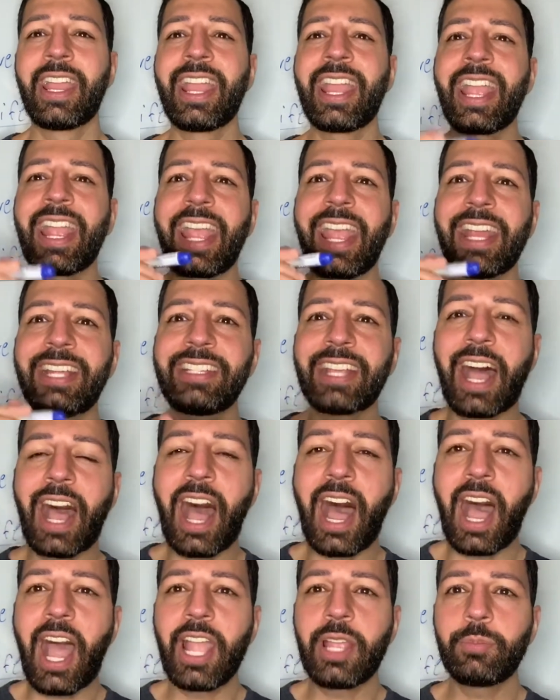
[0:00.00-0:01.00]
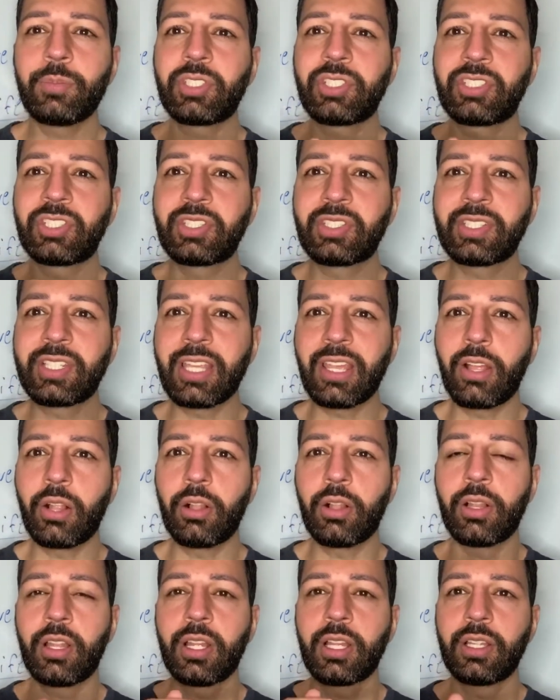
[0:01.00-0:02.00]
and I'm
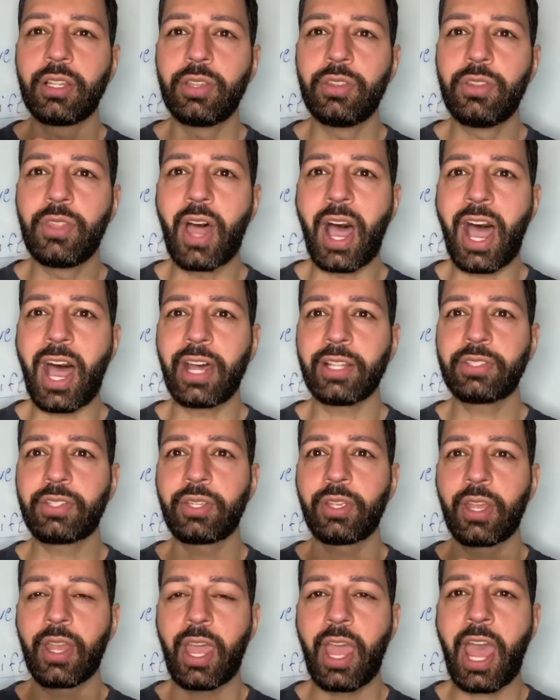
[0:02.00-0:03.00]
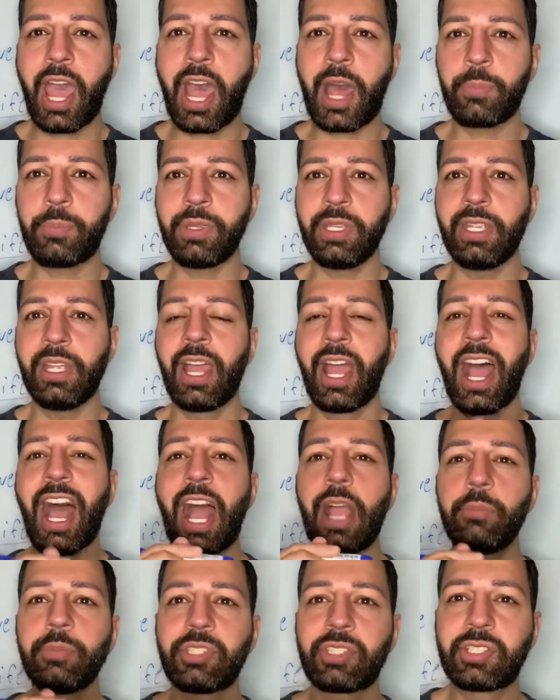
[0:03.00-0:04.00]
still not happy.
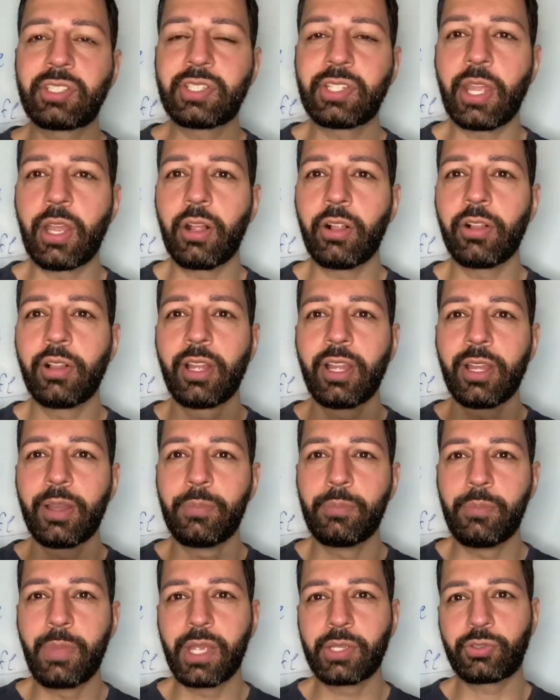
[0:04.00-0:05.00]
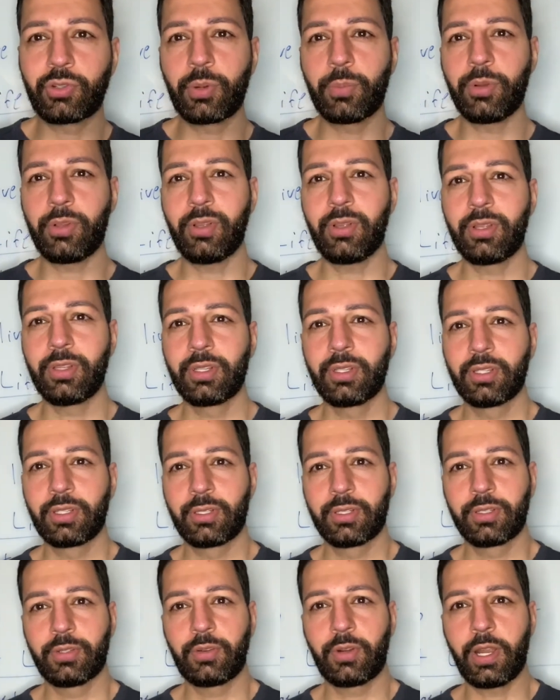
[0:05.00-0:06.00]
I'm still miserable,
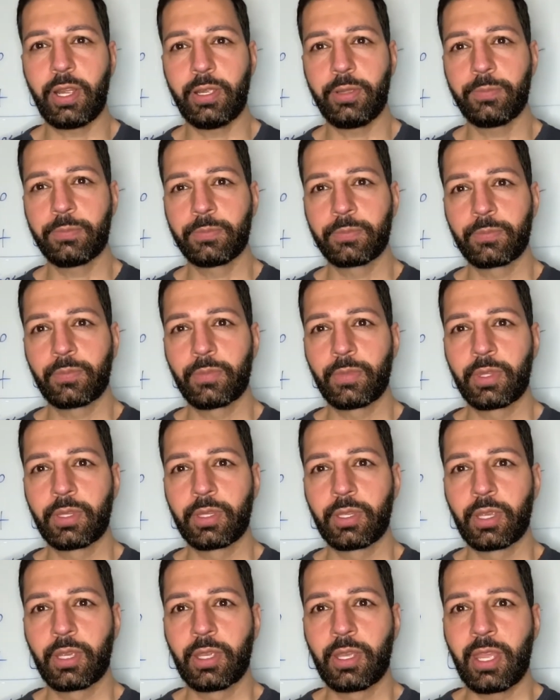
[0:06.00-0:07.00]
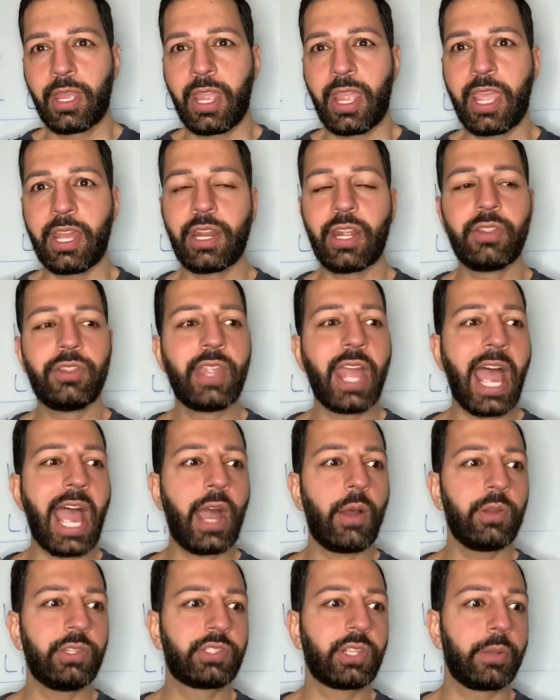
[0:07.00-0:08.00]
right? And then
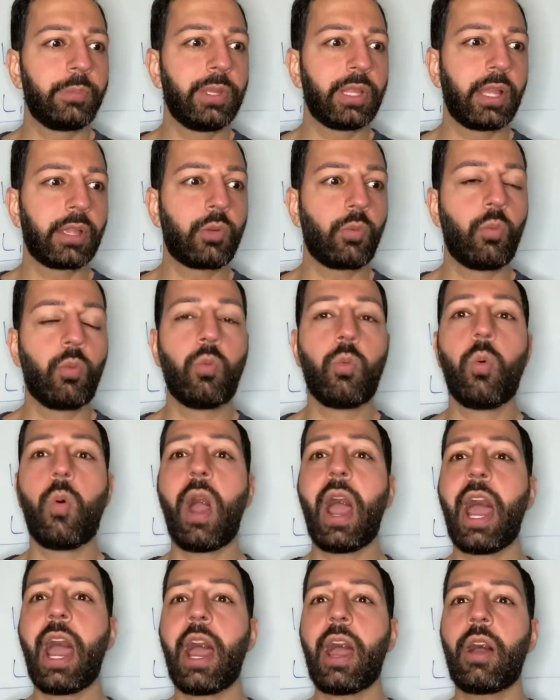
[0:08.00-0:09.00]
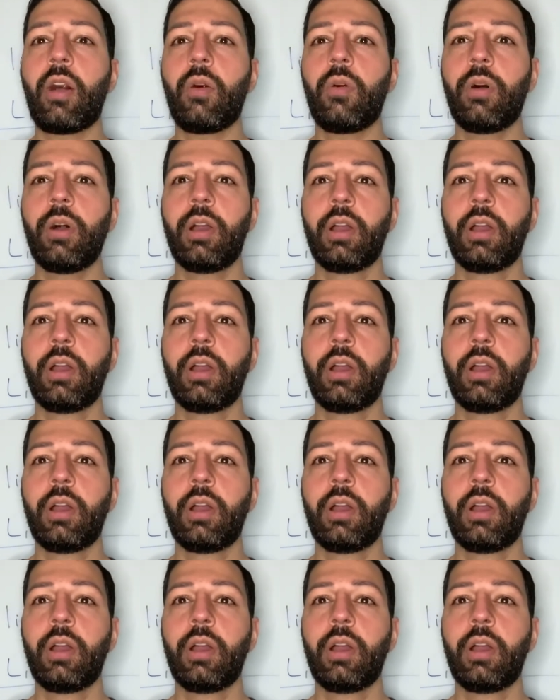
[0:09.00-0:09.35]
now he's gonna be like, wow,